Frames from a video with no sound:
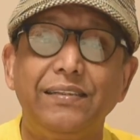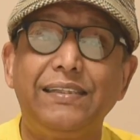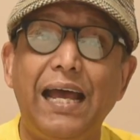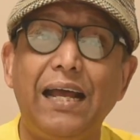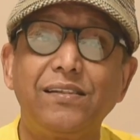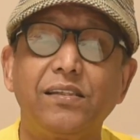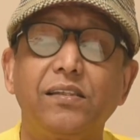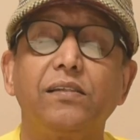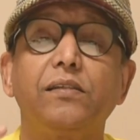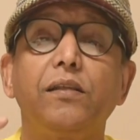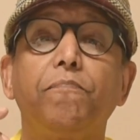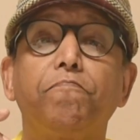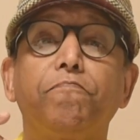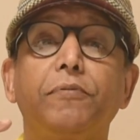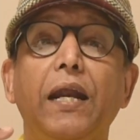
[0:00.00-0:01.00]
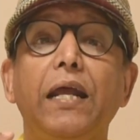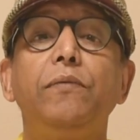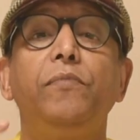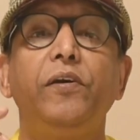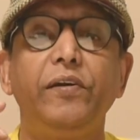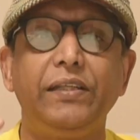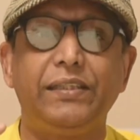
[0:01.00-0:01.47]
That's the
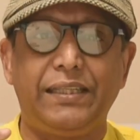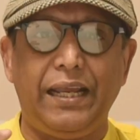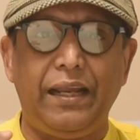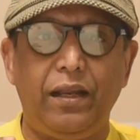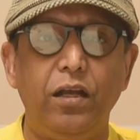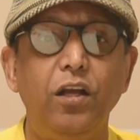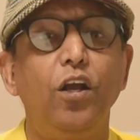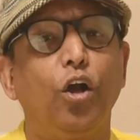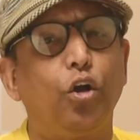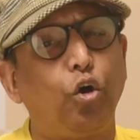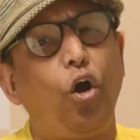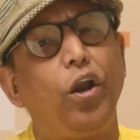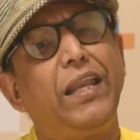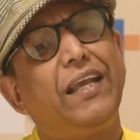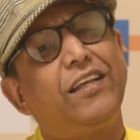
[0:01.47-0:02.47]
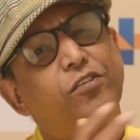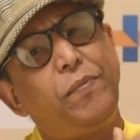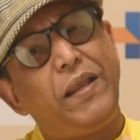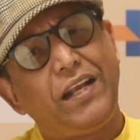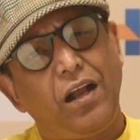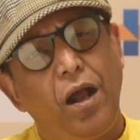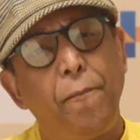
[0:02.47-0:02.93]
primary thing. Colics
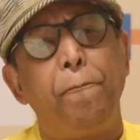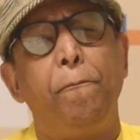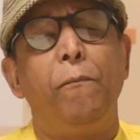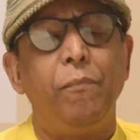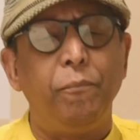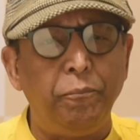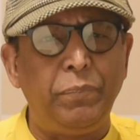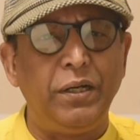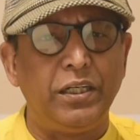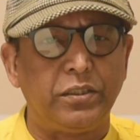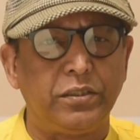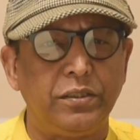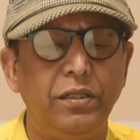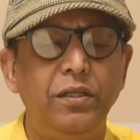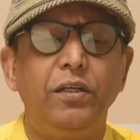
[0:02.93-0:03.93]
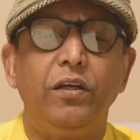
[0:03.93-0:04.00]
may come, but